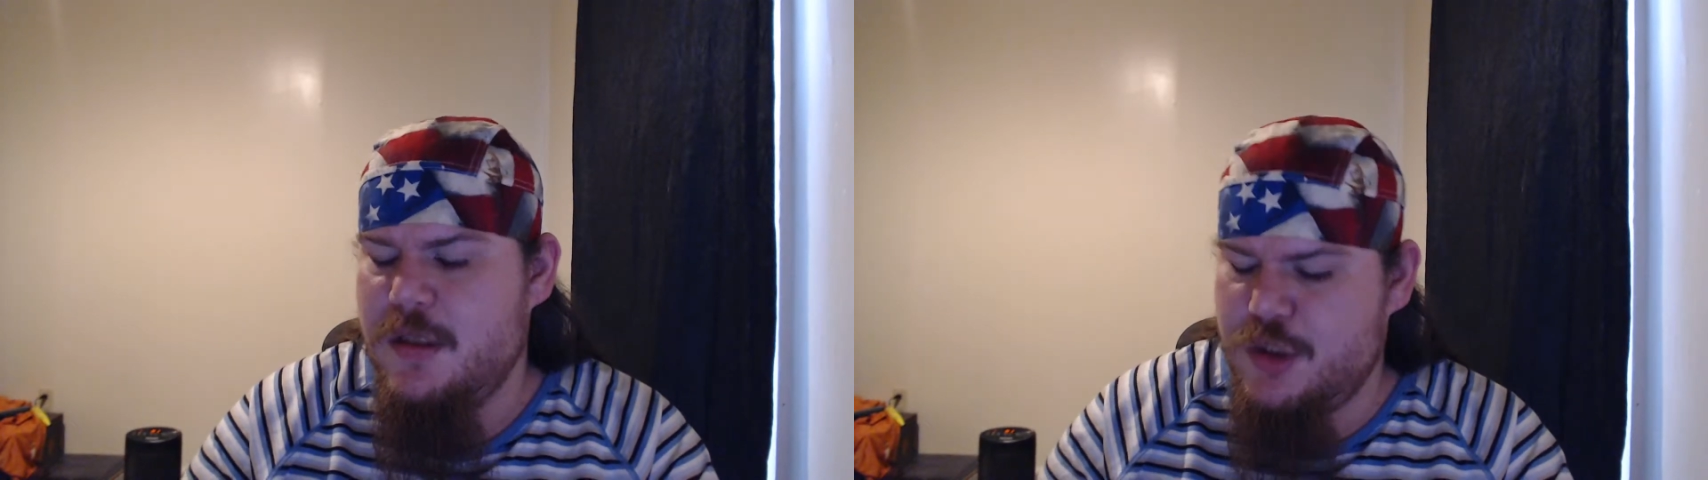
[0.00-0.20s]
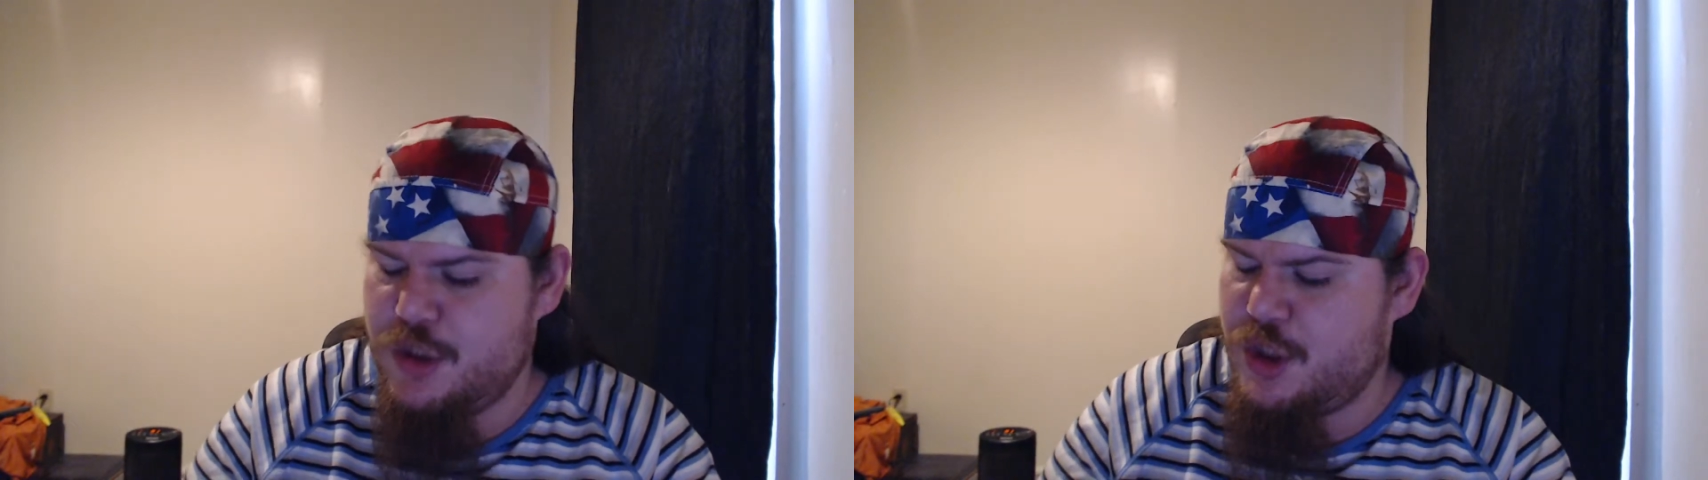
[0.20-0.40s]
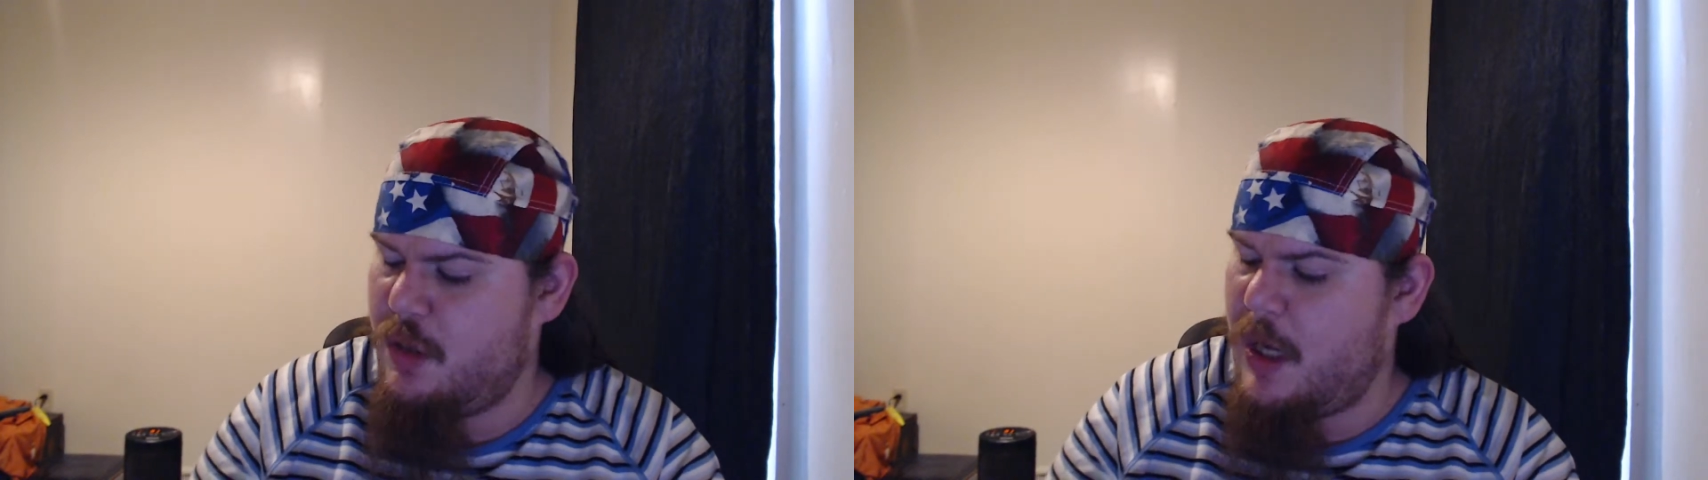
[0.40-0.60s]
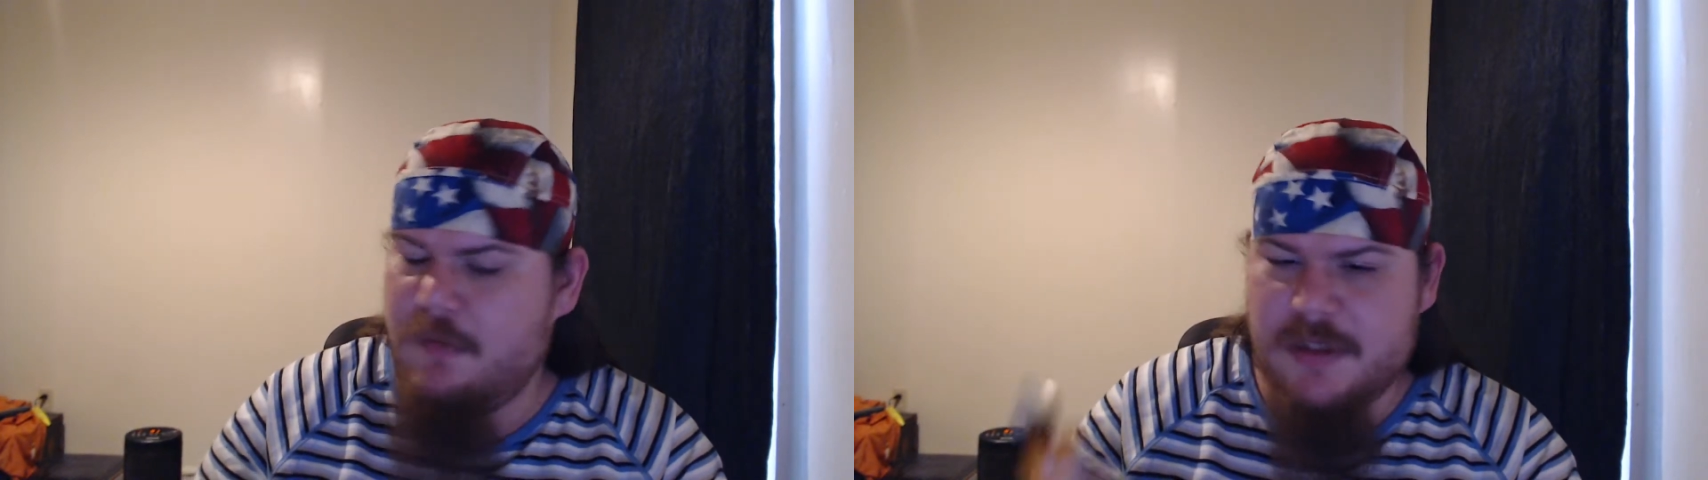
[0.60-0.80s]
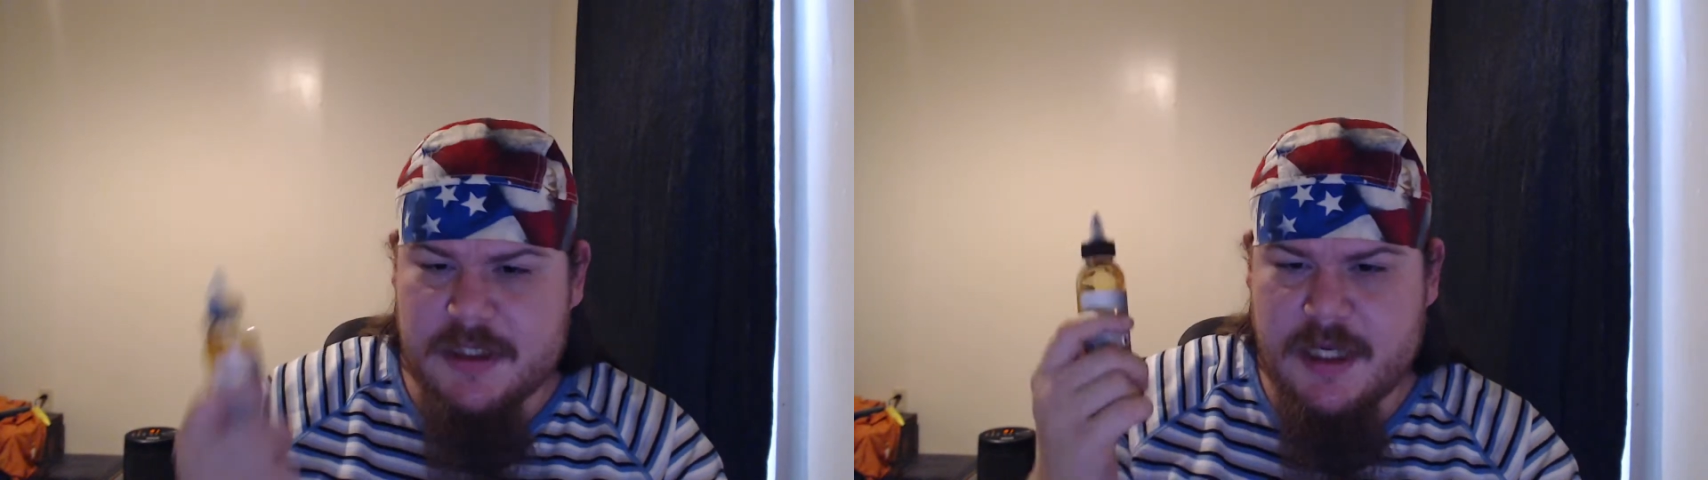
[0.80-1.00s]
So I
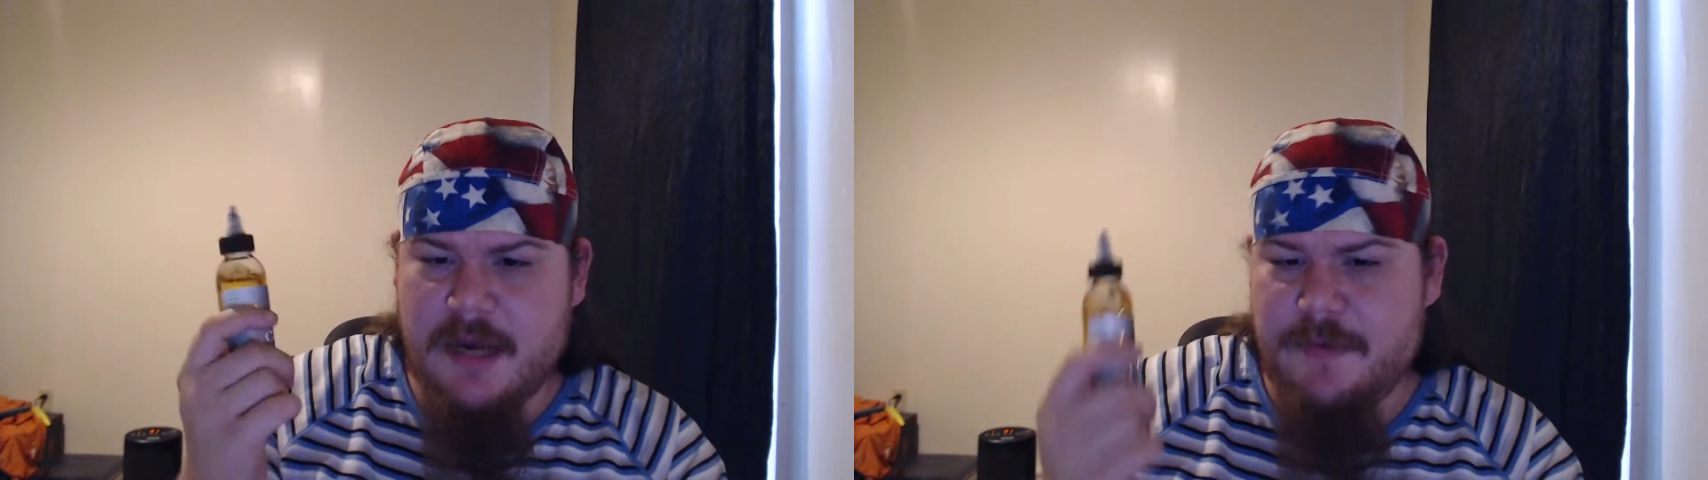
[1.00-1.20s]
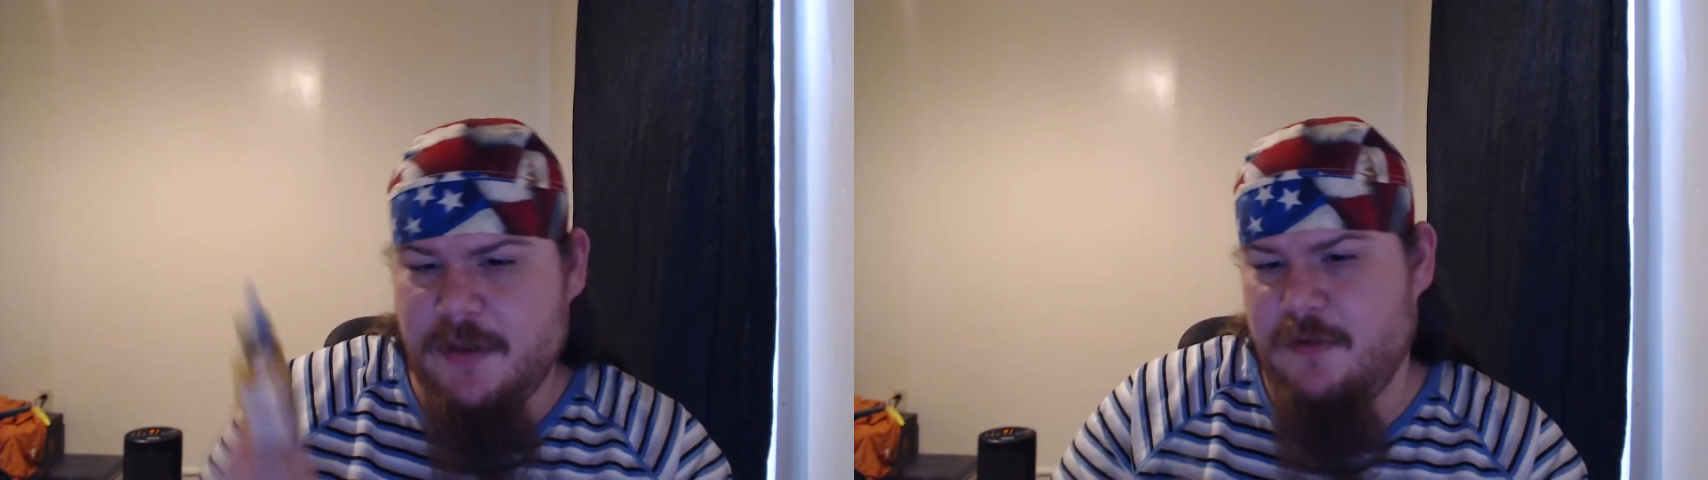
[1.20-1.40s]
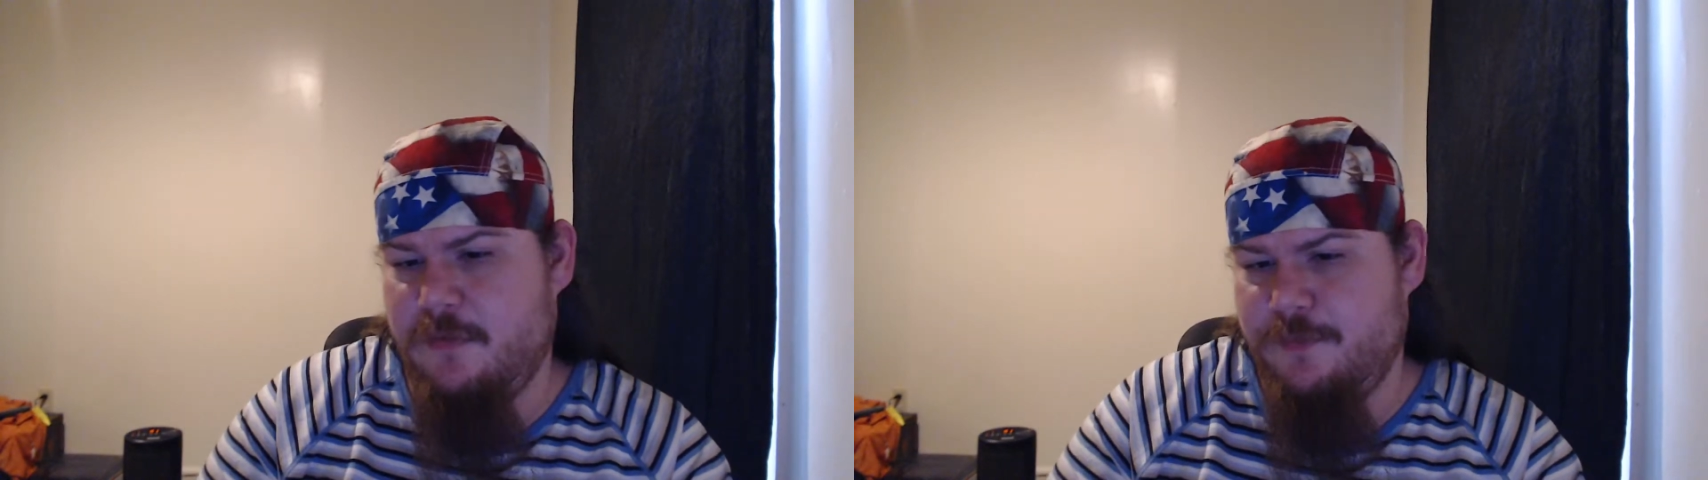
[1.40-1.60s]
was skeptical.